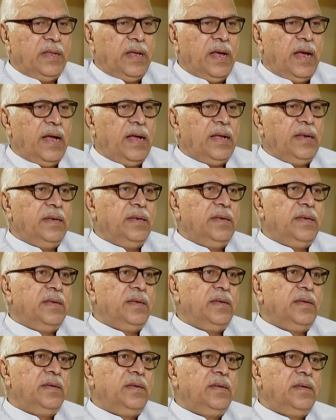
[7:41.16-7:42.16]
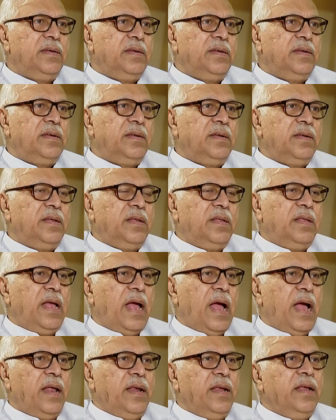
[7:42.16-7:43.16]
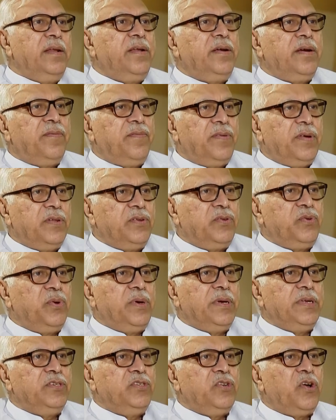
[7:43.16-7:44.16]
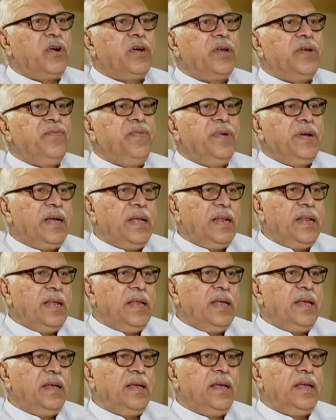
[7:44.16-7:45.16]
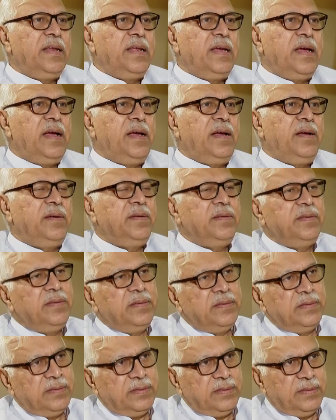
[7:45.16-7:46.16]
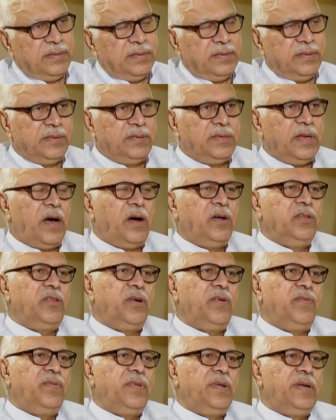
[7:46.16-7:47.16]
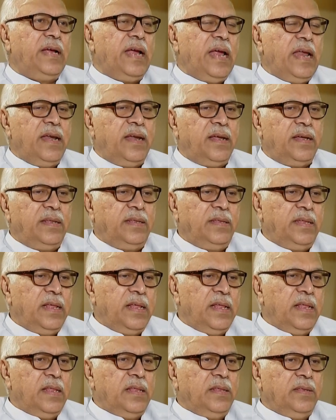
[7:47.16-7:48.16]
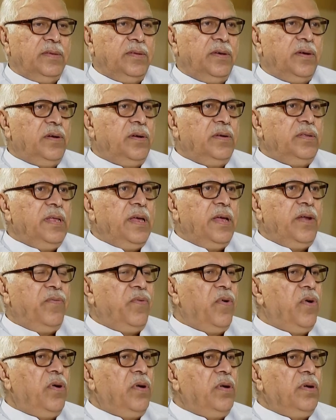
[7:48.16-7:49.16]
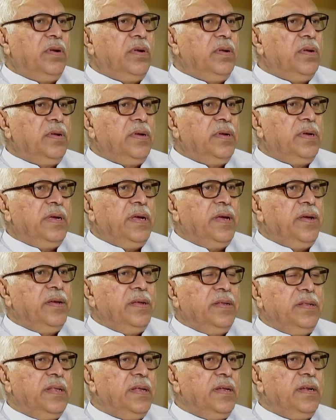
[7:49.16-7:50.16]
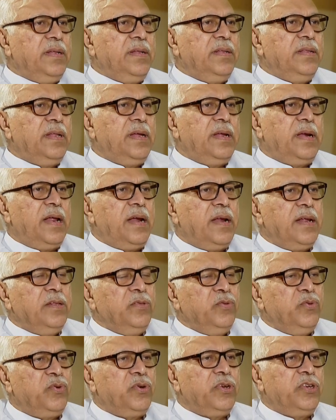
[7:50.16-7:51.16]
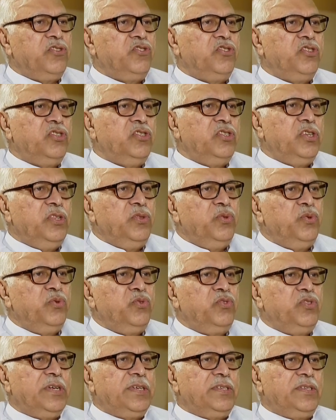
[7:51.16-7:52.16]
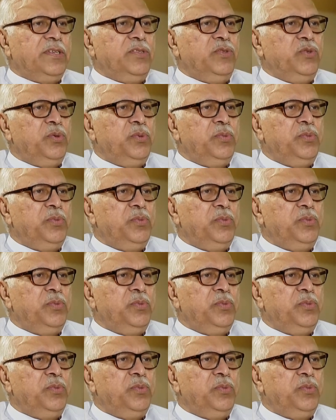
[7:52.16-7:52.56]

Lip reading: and it refers to a geographical area south of the Indus. So therefore, there are Hindu Christians, Hindu Sikhs, Hindu